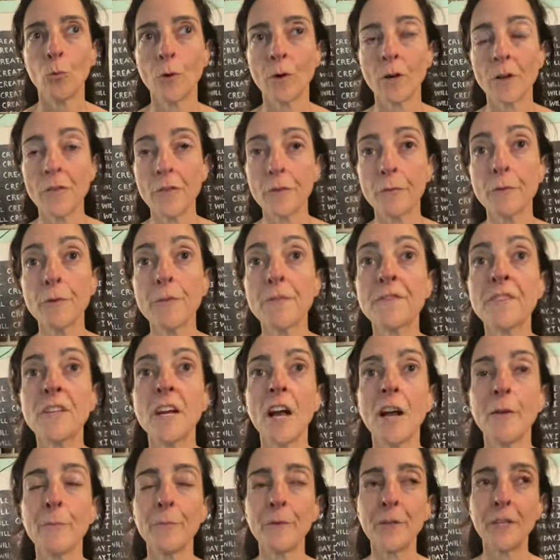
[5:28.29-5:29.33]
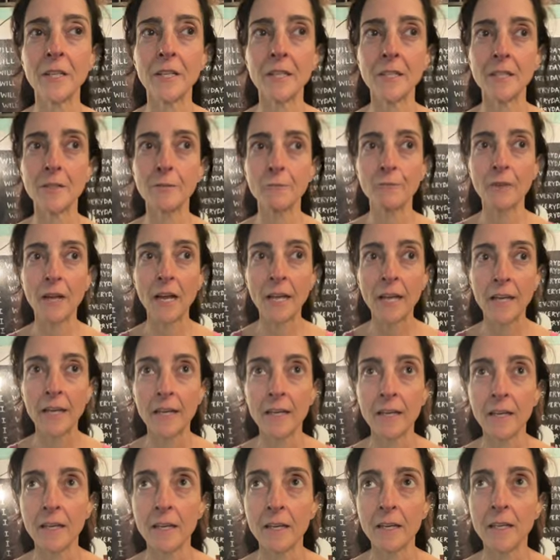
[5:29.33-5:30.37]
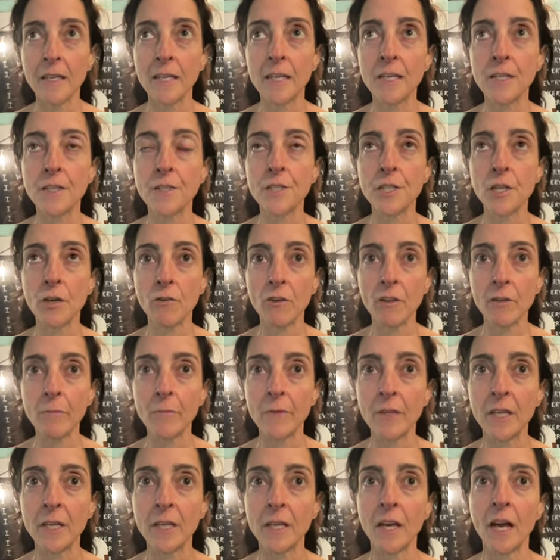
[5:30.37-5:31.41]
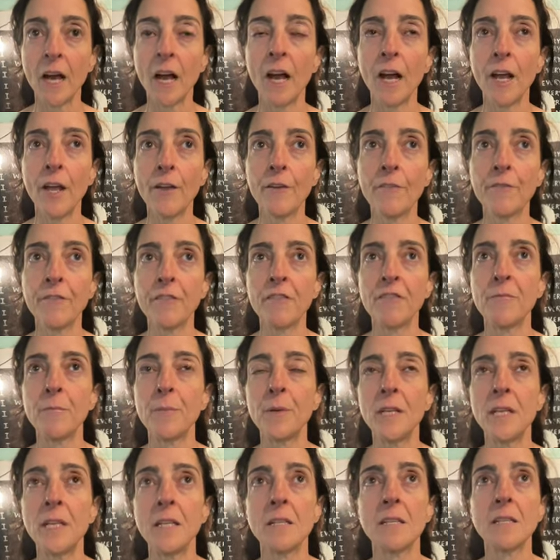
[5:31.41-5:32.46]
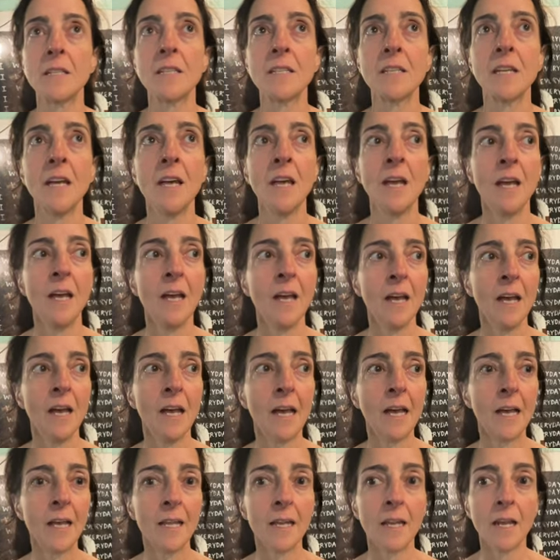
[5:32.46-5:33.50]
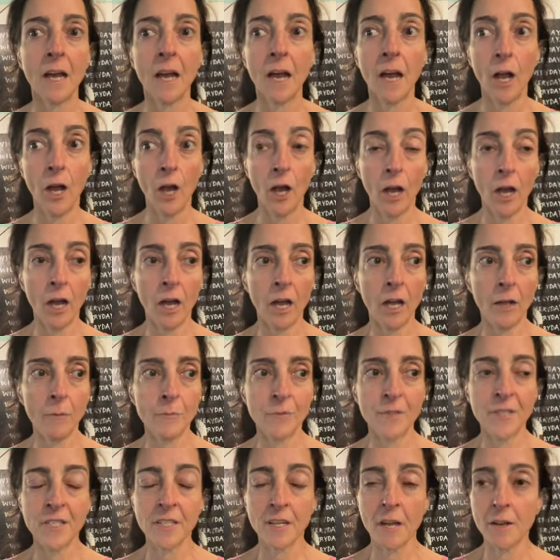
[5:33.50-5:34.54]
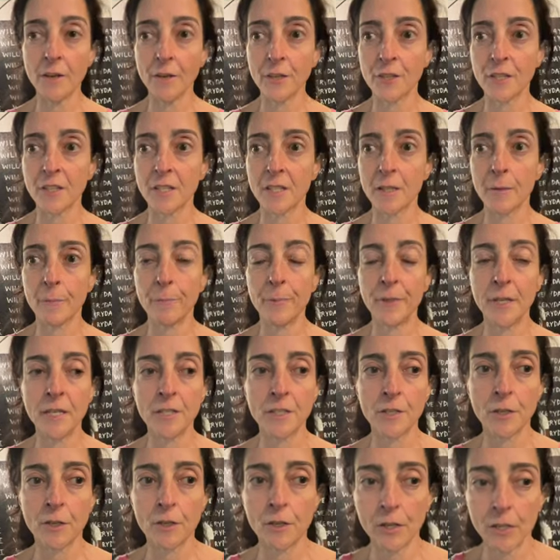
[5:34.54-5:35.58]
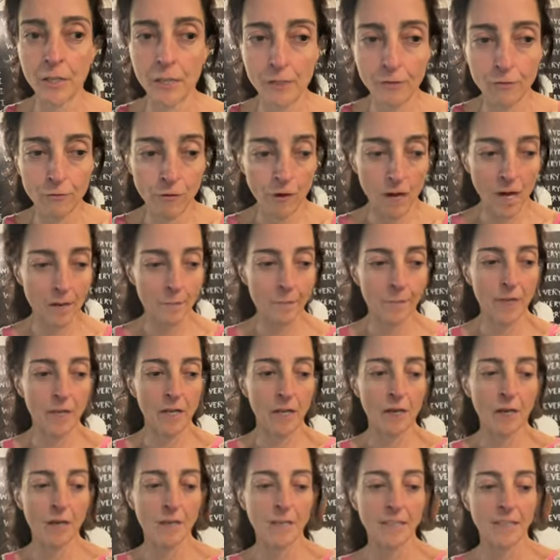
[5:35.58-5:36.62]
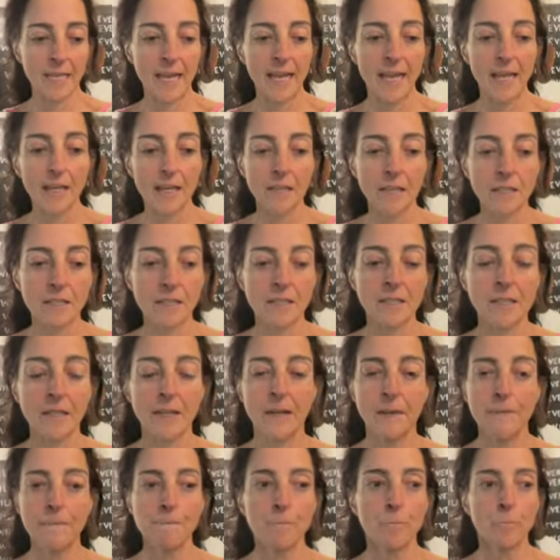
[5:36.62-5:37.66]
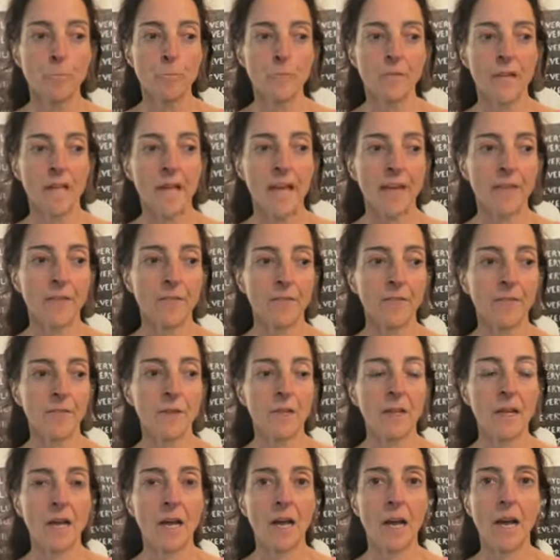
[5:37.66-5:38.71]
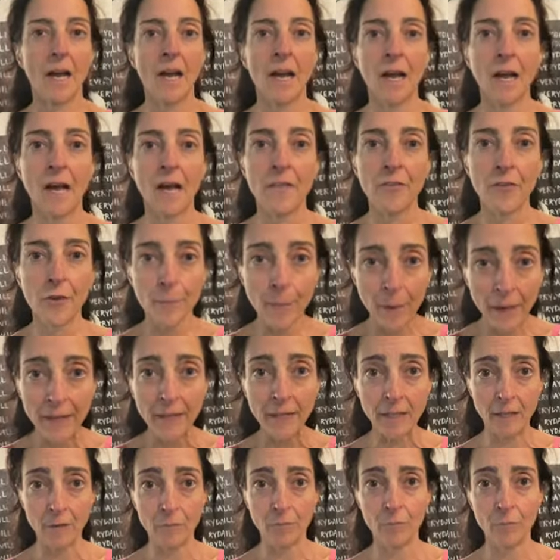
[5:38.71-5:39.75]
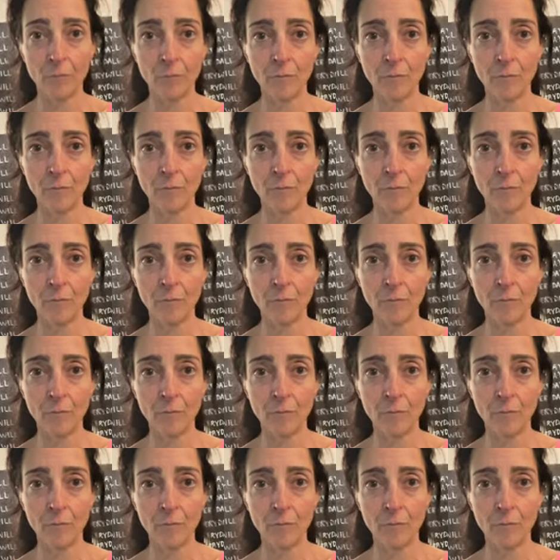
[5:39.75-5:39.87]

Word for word: We're on the rooftop and it's Ray and he's showing me a hive of bees. And I'm astonished the bees are climbing on his hand and they're biting him.